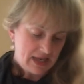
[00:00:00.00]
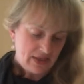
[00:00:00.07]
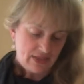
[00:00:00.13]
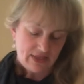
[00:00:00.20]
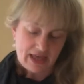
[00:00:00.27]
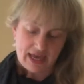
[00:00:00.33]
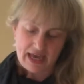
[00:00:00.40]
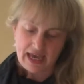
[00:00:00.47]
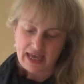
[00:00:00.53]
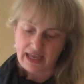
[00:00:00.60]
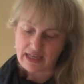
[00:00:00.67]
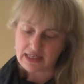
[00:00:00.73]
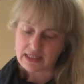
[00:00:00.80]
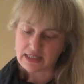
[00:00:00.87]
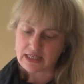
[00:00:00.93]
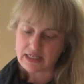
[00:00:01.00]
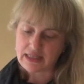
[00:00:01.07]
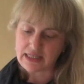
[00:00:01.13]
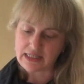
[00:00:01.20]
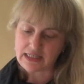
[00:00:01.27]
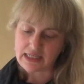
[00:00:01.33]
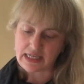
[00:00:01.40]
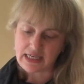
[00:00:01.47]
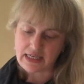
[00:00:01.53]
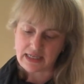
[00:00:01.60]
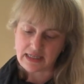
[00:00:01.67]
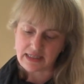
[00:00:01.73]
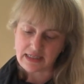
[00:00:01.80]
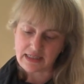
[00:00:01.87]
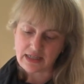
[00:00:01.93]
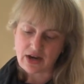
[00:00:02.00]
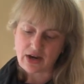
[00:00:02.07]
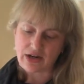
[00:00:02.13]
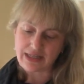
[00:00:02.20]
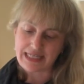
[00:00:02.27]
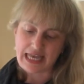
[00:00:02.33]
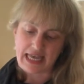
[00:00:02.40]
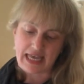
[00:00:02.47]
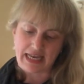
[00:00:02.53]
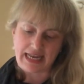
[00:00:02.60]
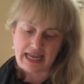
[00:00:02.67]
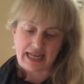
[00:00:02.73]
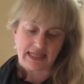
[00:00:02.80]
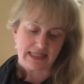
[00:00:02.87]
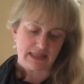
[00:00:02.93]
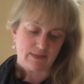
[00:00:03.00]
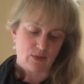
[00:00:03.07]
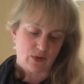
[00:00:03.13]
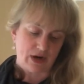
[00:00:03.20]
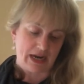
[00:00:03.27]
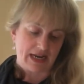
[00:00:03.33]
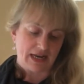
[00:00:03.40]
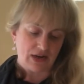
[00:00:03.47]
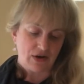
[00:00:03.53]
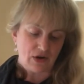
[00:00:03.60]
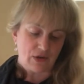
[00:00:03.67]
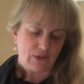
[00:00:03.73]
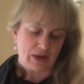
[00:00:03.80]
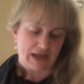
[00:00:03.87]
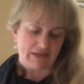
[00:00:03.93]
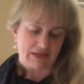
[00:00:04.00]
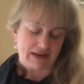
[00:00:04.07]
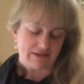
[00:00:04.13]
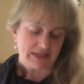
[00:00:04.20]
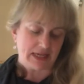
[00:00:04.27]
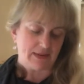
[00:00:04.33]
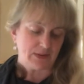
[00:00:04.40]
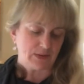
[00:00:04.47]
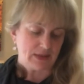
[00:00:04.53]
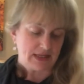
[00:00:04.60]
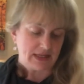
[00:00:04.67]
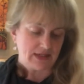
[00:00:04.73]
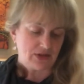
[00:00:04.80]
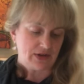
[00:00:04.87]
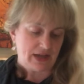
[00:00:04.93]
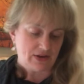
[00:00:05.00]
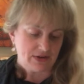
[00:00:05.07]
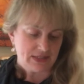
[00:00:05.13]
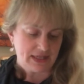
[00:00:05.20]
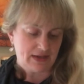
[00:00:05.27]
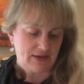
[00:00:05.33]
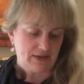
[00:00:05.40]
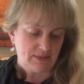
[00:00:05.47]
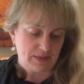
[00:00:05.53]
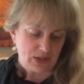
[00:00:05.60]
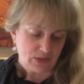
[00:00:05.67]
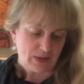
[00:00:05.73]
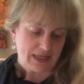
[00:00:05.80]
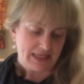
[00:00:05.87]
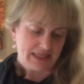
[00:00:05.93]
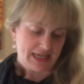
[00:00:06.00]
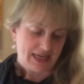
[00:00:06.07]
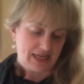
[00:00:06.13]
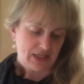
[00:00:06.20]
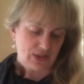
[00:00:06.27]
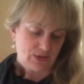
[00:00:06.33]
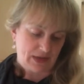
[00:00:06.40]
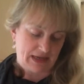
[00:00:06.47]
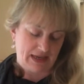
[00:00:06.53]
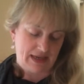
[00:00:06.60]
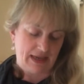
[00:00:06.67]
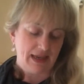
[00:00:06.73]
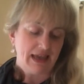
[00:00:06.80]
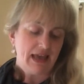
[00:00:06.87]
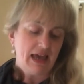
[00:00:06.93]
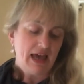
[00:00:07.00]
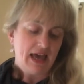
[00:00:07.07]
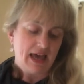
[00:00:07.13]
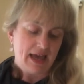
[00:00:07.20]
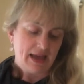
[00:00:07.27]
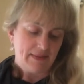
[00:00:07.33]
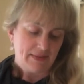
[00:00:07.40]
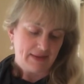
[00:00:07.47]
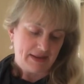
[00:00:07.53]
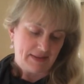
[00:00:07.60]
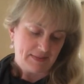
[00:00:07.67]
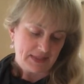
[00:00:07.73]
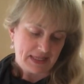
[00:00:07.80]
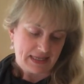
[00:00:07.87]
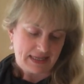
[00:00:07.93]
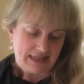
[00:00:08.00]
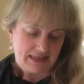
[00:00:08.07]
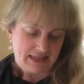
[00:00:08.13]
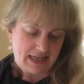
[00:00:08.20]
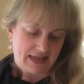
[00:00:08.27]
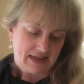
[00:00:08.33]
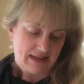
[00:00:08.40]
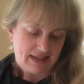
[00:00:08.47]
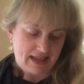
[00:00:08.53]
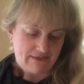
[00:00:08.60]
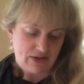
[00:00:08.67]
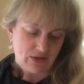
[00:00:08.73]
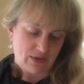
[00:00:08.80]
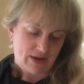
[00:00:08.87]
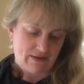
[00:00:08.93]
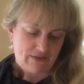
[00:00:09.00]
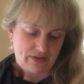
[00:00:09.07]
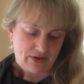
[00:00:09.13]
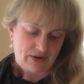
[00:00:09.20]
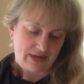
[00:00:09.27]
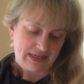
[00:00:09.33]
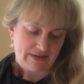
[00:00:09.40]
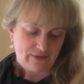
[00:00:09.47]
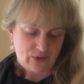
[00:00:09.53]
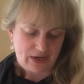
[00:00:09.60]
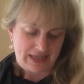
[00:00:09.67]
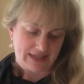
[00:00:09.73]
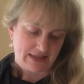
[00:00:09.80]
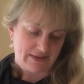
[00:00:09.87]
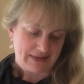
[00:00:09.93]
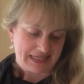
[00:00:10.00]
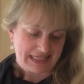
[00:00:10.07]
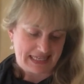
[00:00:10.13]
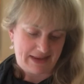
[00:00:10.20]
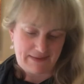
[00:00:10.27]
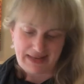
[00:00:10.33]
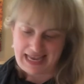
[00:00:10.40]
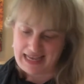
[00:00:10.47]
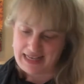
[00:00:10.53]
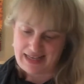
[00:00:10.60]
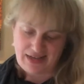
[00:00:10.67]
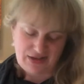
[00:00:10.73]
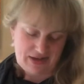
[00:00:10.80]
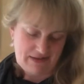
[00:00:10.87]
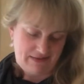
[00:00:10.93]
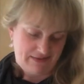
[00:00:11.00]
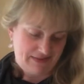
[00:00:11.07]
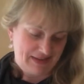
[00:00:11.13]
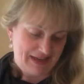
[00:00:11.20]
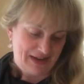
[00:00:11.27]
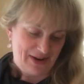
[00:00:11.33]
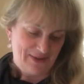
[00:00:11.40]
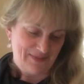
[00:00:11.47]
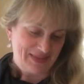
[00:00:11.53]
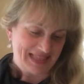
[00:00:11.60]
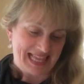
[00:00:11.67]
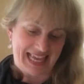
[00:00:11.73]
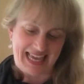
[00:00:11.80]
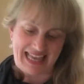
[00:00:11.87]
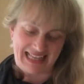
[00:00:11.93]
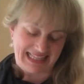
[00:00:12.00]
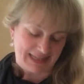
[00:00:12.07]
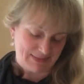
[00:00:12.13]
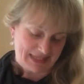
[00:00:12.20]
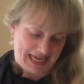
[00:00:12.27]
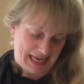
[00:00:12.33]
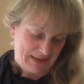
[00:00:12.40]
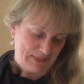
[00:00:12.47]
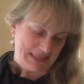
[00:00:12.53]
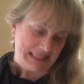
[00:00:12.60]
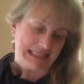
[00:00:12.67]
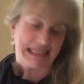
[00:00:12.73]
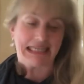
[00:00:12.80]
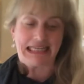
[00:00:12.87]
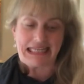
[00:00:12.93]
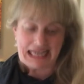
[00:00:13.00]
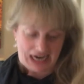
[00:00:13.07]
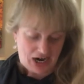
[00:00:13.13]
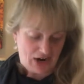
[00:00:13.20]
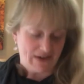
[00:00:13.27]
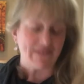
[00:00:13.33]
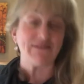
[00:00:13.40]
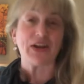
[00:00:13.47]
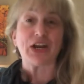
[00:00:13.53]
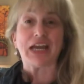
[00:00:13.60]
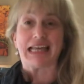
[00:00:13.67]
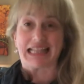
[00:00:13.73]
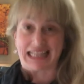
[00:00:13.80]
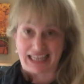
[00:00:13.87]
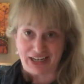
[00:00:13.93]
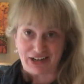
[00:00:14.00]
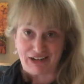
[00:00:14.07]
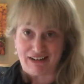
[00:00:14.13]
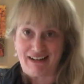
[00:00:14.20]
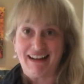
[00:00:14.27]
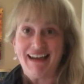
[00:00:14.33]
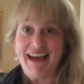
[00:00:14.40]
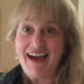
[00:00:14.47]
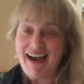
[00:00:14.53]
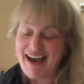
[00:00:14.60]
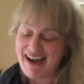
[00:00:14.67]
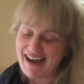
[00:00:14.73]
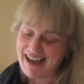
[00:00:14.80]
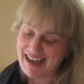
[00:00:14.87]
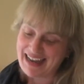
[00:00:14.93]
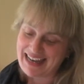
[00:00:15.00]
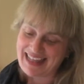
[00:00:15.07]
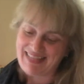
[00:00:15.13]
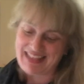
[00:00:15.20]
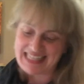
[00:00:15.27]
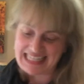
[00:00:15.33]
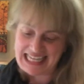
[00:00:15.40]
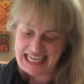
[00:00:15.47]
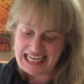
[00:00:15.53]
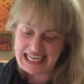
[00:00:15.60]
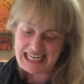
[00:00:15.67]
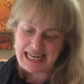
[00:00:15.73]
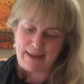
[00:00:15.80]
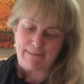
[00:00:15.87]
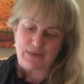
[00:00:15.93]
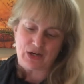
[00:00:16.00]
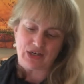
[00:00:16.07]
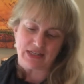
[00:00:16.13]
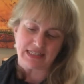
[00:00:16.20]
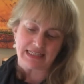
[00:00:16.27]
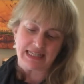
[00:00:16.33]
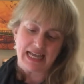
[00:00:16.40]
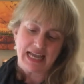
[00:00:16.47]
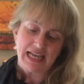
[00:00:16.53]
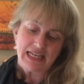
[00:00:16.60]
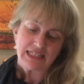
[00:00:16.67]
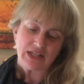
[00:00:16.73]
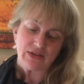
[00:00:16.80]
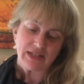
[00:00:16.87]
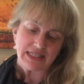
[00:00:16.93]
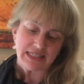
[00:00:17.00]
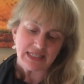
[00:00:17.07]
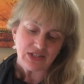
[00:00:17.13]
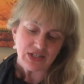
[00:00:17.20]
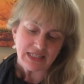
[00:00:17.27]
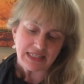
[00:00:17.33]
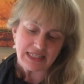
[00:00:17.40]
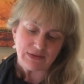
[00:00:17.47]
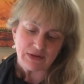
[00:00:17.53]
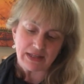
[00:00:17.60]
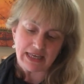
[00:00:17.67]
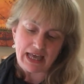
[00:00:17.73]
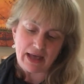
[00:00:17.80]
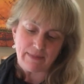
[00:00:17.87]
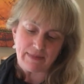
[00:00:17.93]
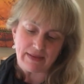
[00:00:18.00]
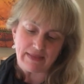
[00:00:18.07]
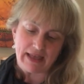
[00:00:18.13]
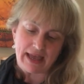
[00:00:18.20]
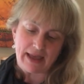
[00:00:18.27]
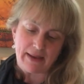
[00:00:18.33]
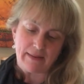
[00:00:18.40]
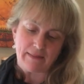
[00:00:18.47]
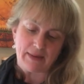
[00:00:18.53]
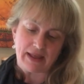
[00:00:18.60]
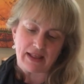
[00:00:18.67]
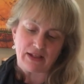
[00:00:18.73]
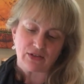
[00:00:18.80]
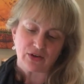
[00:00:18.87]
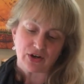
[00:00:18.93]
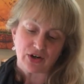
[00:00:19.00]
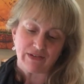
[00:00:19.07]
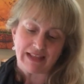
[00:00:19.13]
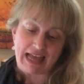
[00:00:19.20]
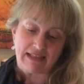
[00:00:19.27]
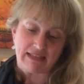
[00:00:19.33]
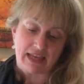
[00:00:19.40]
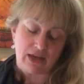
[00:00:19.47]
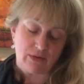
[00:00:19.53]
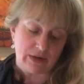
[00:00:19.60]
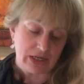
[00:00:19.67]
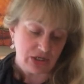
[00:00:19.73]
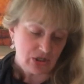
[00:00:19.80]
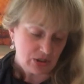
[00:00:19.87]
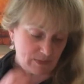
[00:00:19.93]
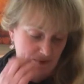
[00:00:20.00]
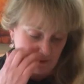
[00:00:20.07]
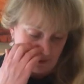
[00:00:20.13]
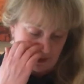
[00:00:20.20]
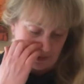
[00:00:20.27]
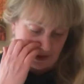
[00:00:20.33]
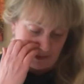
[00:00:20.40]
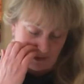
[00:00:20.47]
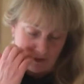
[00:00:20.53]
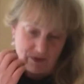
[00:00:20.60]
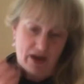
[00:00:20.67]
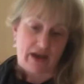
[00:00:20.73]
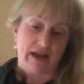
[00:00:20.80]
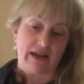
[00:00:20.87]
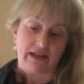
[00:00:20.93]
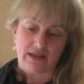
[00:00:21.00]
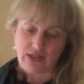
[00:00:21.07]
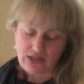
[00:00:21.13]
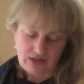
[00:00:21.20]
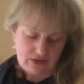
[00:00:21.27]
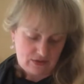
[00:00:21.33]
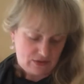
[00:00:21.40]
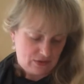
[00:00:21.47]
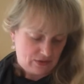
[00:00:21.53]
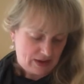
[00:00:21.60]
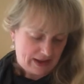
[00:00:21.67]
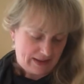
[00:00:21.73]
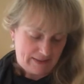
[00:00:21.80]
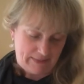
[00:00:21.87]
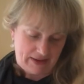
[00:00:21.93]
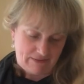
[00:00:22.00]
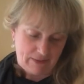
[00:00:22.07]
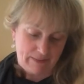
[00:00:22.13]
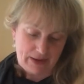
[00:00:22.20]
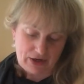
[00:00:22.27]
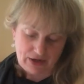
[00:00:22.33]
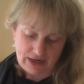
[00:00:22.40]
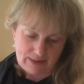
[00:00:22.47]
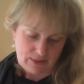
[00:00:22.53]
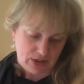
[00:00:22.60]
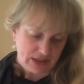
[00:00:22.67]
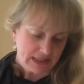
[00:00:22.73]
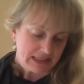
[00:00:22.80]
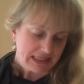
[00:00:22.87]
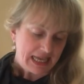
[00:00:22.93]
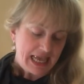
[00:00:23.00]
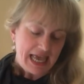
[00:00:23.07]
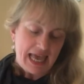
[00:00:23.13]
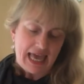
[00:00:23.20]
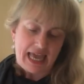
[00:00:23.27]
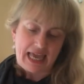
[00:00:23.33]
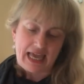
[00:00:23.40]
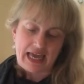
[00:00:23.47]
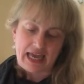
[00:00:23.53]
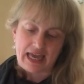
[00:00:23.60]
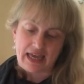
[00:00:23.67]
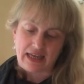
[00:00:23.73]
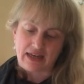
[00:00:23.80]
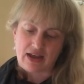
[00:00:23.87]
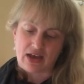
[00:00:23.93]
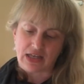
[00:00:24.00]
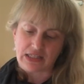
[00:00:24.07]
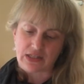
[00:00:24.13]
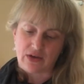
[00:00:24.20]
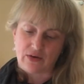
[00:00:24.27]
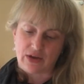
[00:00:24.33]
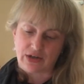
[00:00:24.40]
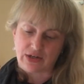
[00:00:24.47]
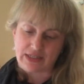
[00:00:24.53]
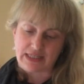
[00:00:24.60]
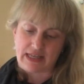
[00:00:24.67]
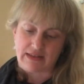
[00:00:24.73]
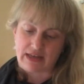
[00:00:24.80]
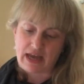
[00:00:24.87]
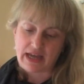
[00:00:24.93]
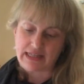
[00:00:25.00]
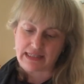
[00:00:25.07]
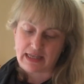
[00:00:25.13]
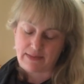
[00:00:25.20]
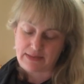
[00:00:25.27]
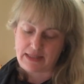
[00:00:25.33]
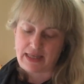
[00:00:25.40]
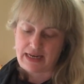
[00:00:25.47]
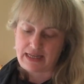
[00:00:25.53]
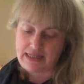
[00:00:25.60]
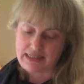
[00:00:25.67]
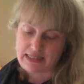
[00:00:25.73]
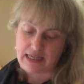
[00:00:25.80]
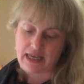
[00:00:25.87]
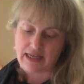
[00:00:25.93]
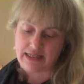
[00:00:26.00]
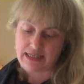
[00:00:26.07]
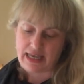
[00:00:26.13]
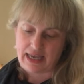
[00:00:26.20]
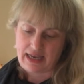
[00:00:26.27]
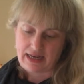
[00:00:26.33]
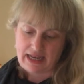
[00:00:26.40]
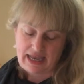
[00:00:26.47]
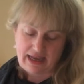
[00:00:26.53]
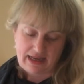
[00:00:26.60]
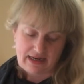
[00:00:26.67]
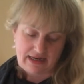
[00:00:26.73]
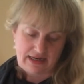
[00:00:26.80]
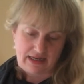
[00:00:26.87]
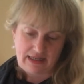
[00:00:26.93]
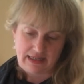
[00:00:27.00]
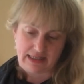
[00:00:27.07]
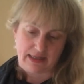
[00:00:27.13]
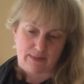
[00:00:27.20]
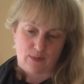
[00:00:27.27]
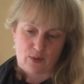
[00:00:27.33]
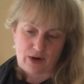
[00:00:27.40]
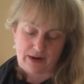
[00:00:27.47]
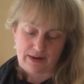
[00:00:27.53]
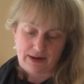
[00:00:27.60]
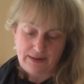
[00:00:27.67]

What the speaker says: that the teens are 10 and some more. And you know, a lot of times when kids are counting between 10 and 20, and it's like 10, 11, 12, 30, 40, 90, you know, they sometimes aren't very clear on the teen numbers. So this is just really helping them learn that language before we move on to even bigger numbers, and also understand the concept that it's 10 and some more.